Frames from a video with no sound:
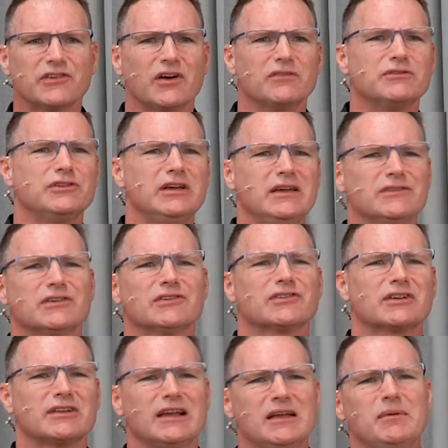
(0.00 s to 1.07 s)
of Jesus
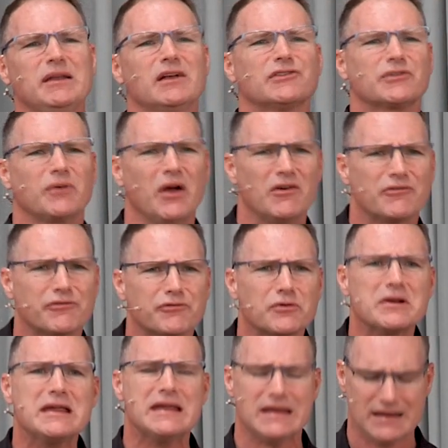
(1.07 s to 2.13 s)
claiming us
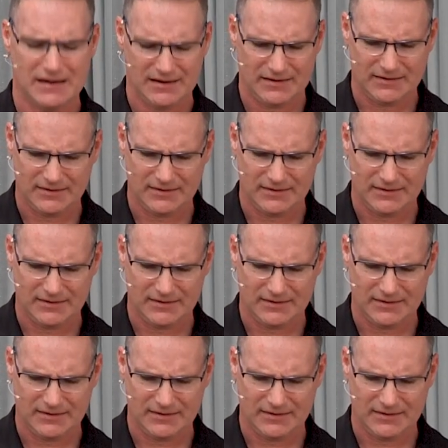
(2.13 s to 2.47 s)
free.